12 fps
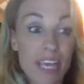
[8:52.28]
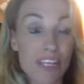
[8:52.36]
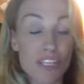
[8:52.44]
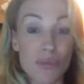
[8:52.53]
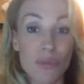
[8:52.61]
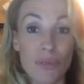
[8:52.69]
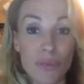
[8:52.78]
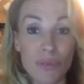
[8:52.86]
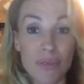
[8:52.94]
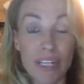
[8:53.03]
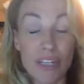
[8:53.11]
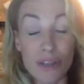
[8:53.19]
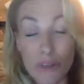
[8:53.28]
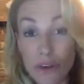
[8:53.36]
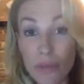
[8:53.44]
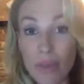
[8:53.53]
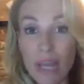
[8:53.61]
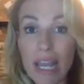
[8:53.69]
actual in the
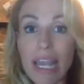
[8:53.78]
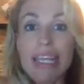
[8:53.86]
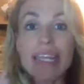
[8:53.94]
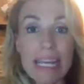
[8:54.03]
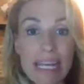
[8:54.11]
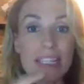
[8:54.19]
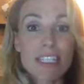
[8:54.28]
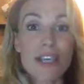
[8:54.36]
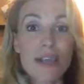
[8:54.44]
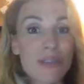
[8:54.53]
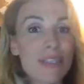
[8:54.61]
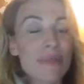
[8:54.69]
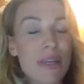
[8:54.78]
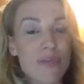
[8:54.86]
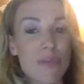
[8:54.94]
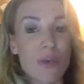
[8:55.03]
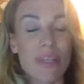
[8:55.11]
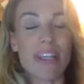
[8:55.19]
group. The inner circle is
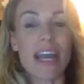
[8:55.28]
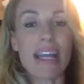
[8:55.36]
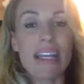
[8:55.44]
much more than that.